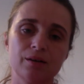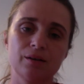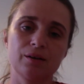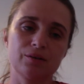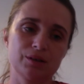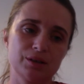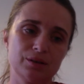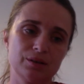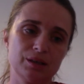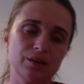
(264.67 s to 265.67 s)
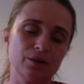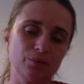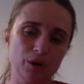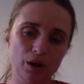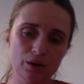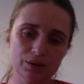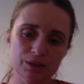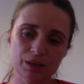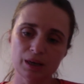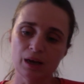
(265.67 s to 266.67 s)
continent in the world,
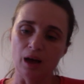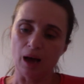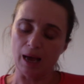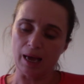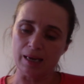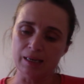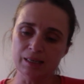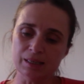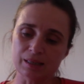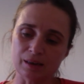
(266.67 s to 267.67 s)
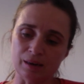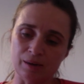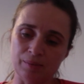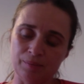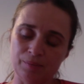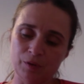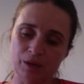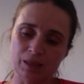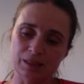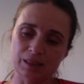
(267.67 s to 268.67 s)
and you
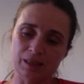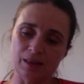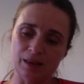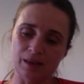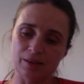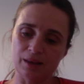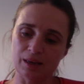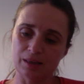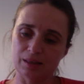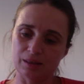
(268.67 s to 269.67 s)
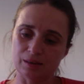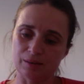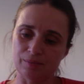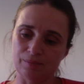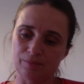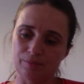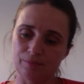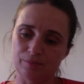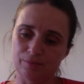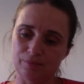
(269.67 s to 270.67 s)
can see there that
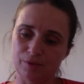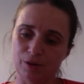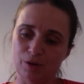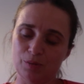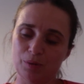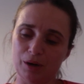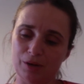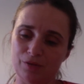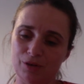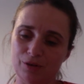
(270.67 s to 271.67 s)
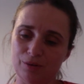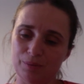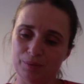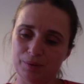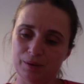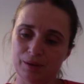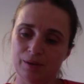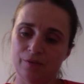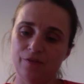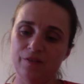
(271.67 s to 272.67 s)
a good part of Europe
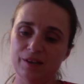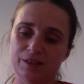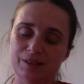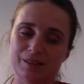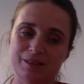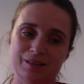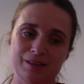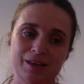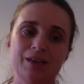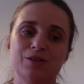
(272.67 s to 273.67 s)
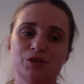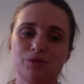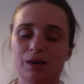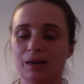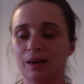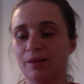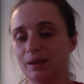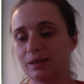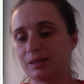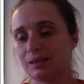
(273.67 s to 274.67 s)
fits in Australia, and
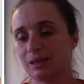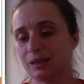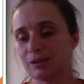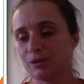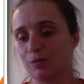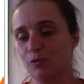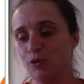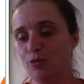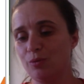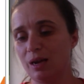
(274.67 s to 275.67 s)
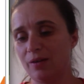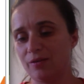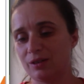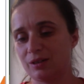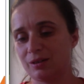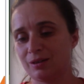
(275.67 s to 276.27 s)
there's still some room left.